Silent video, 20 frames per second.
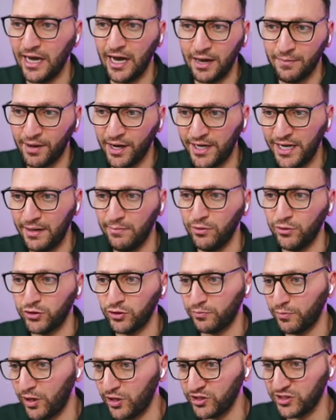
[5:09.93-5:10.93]
I'm unable to
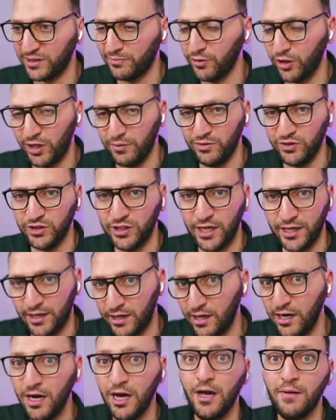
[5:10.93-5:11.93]
parse the Pokemon
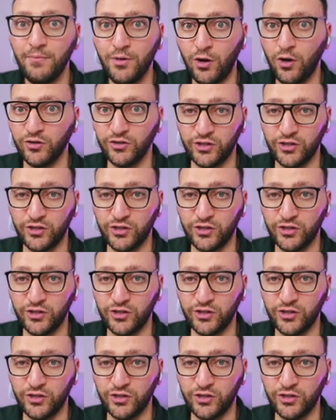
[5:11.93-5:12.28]
data because